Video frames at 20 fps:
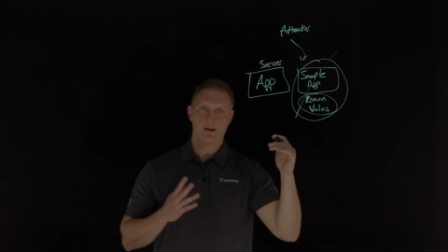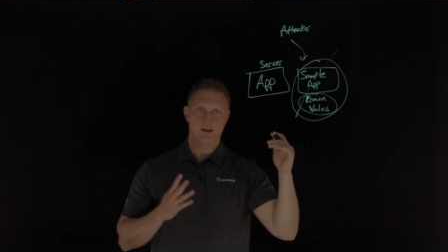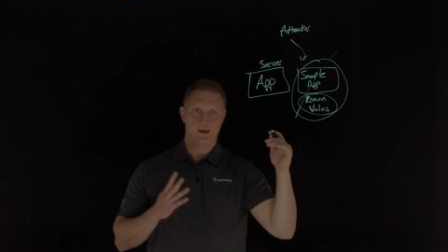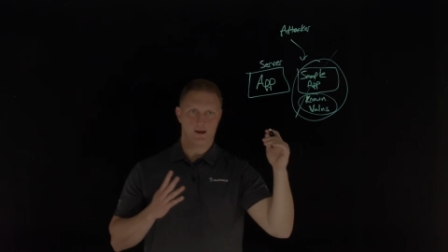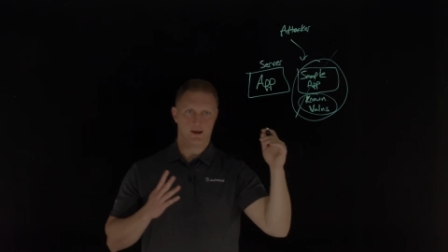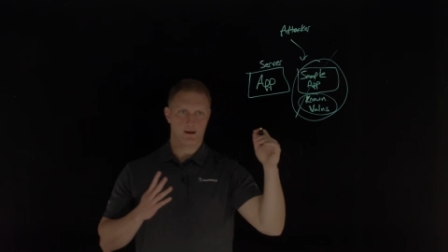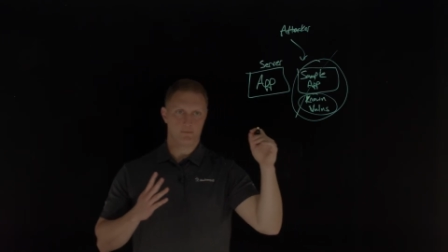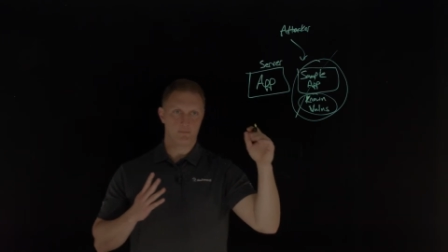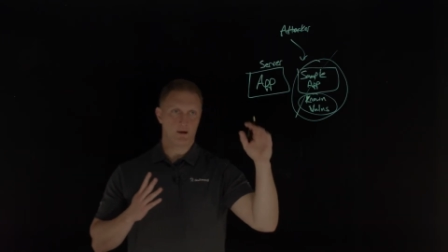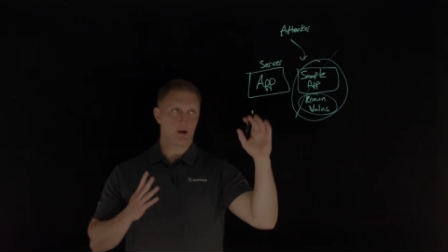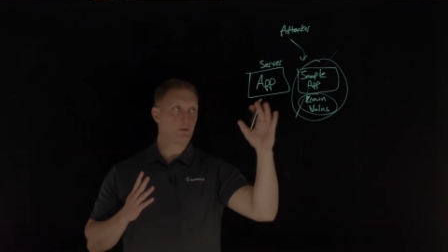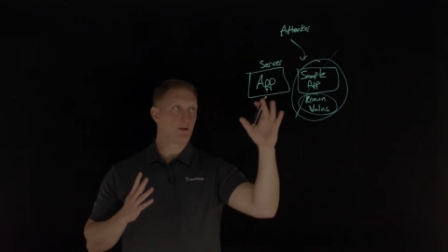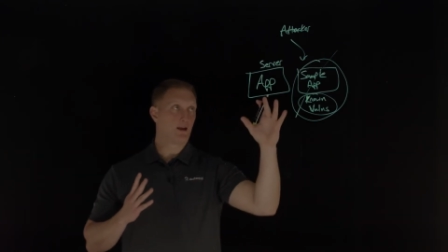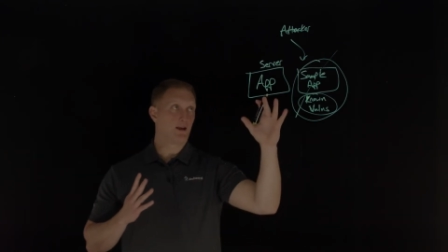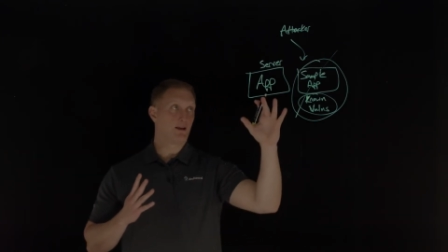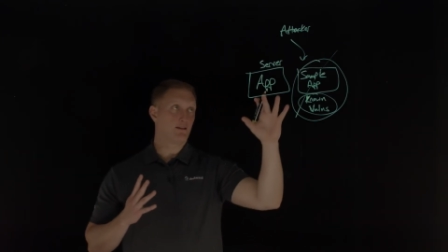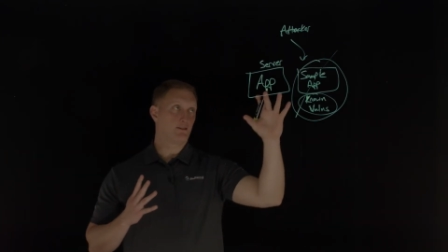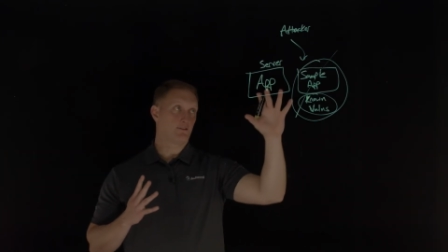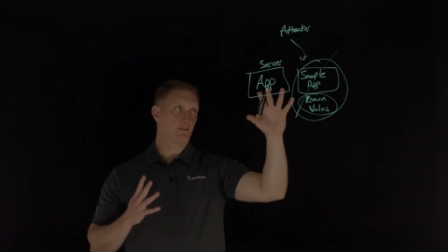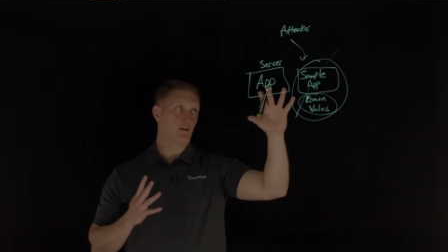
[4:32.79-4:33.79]
Um,
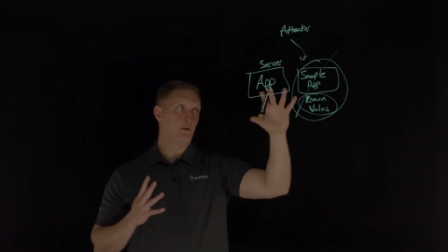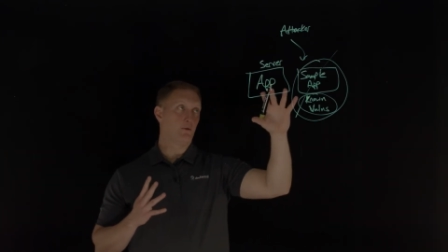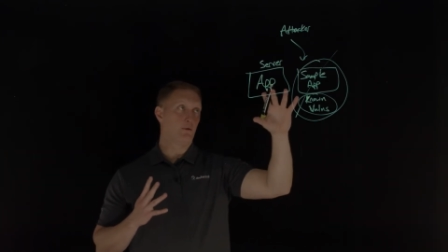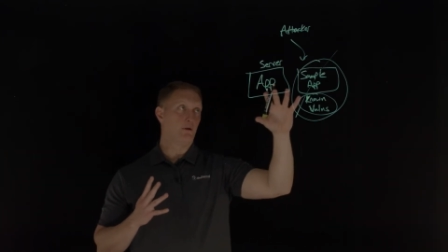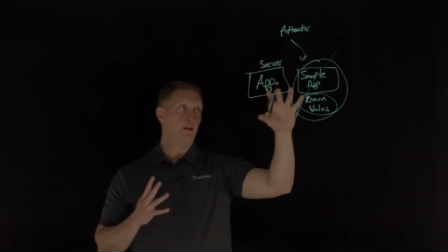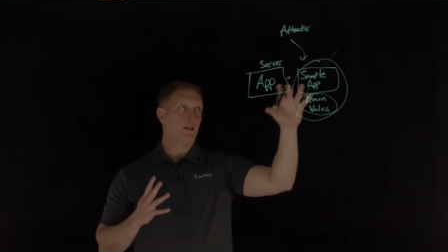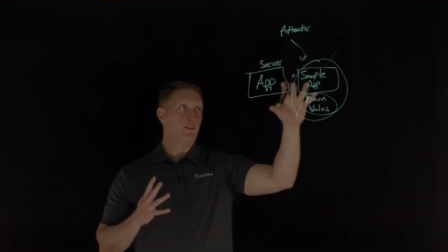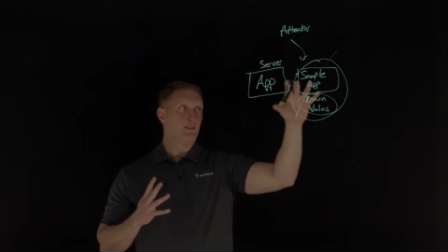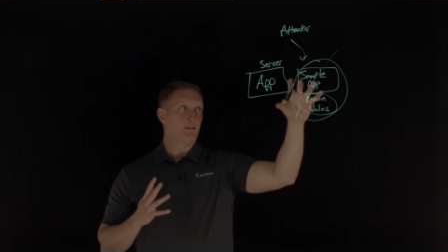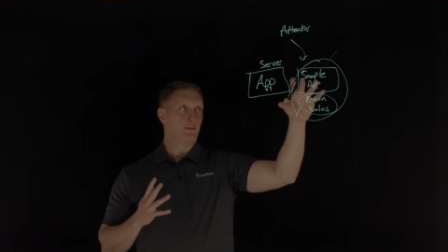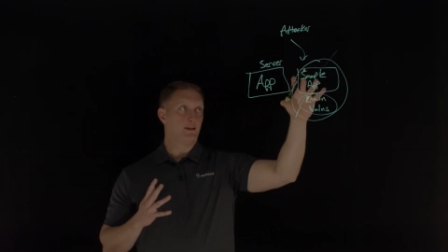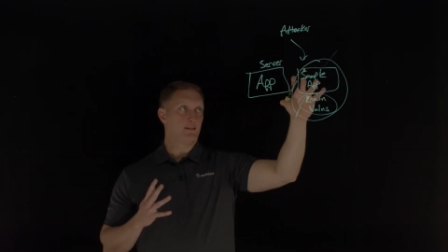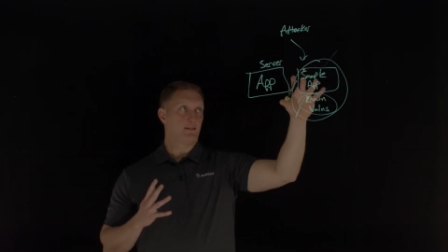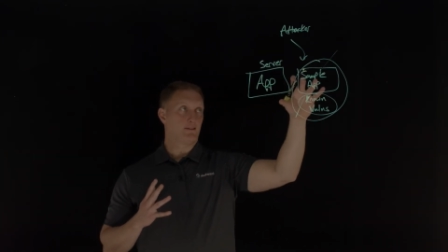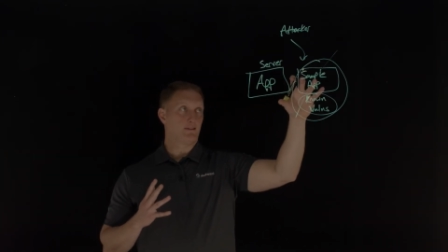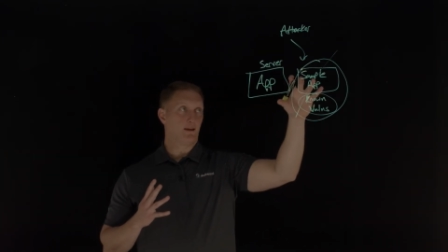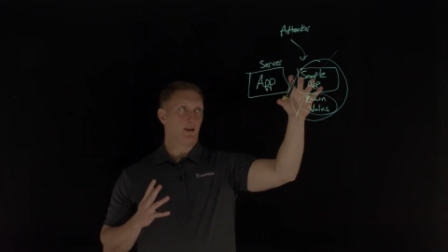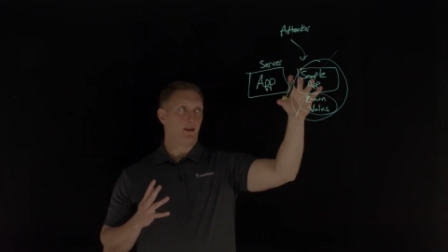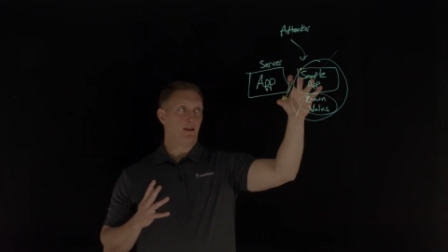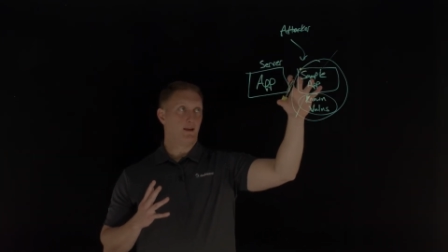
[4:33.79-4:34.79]
okay, so let's
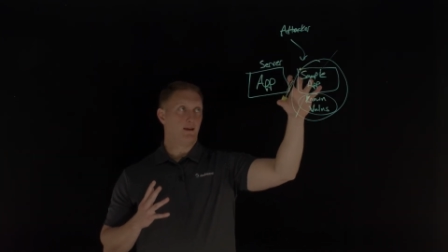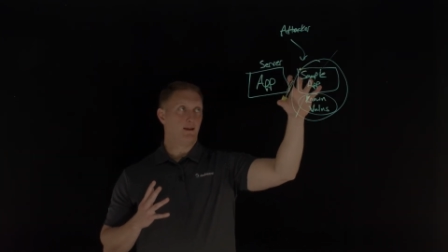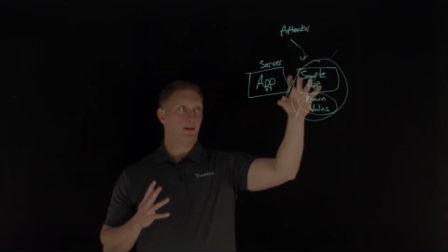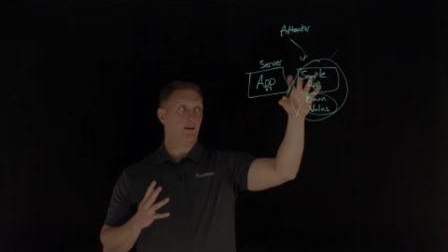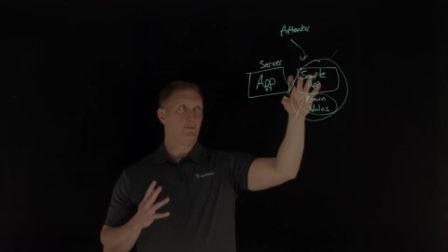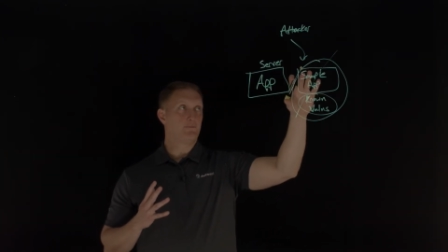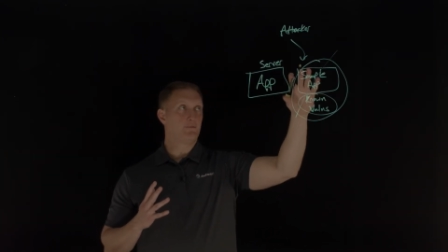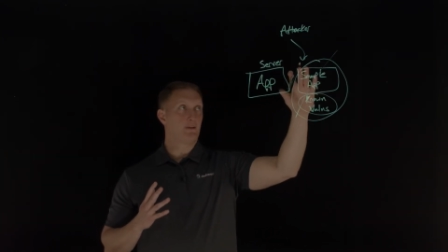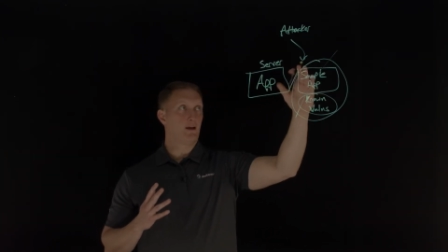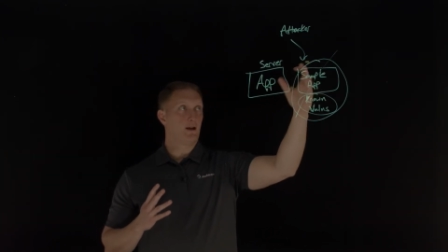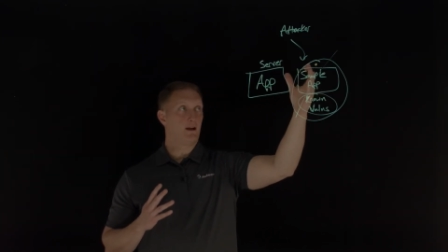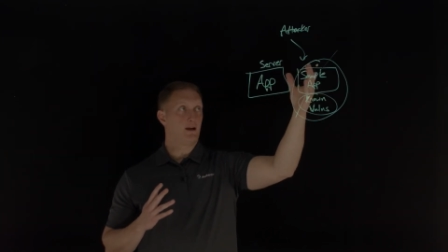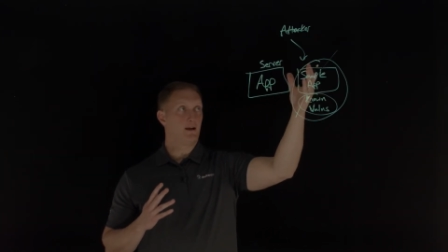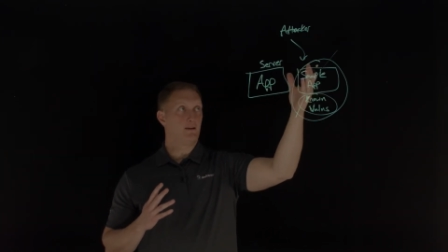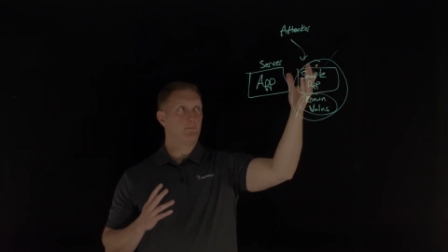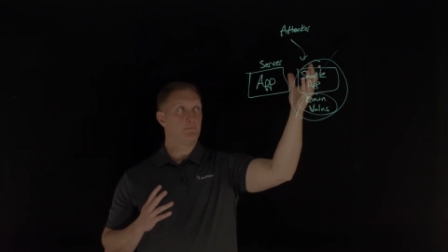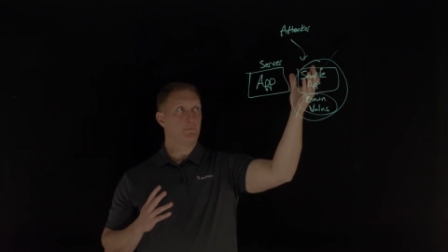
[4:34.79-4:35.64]
say uh,